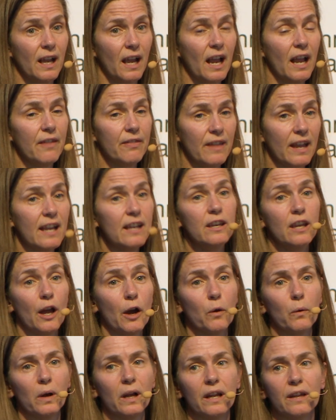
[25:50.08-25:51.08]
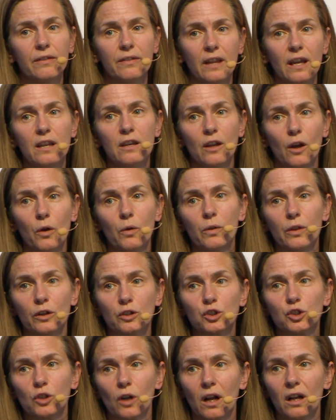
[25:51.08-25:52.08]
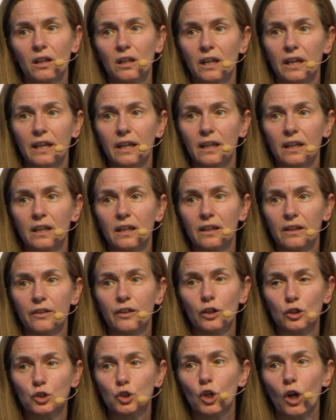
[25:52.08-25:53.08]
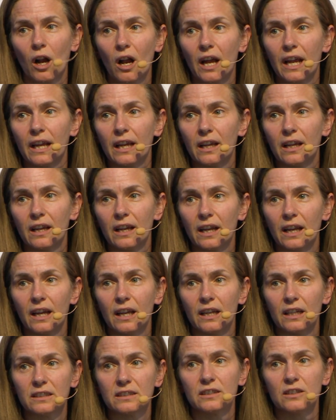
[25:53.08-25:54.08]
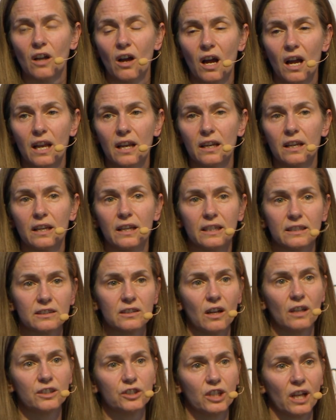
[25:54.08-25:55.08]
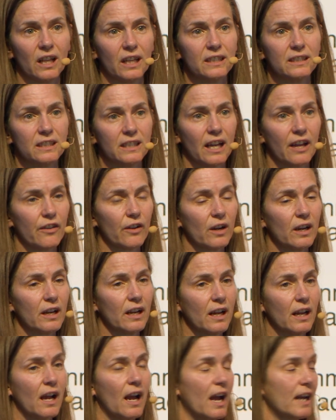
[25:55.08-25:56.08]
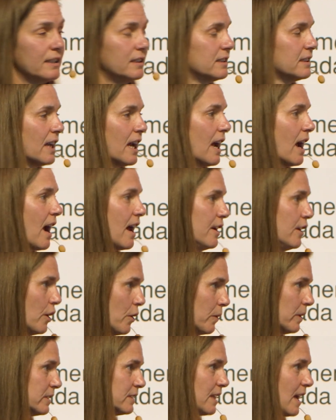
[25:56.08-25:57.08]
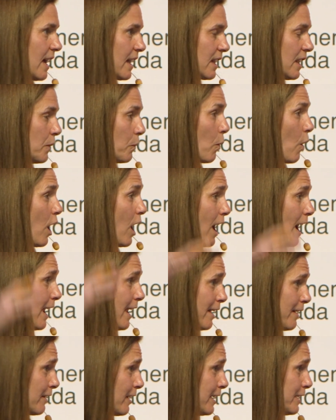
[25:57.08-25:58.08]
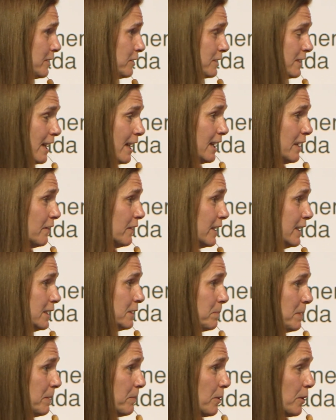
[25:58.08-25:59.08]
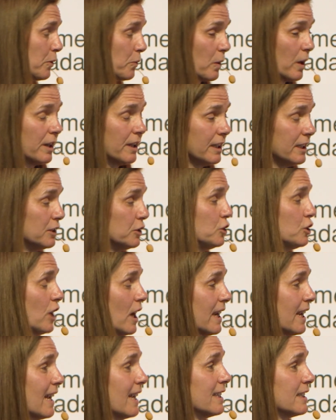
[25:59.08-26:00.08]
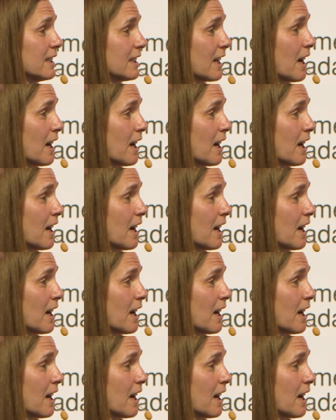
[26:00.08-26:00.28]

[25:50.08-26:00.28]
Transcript: and they know it. They know they're struggling. They're trying, and it's not it's not gelling together. And I, I'd say I know exactly why. Like you said, even these people that are running these gigantic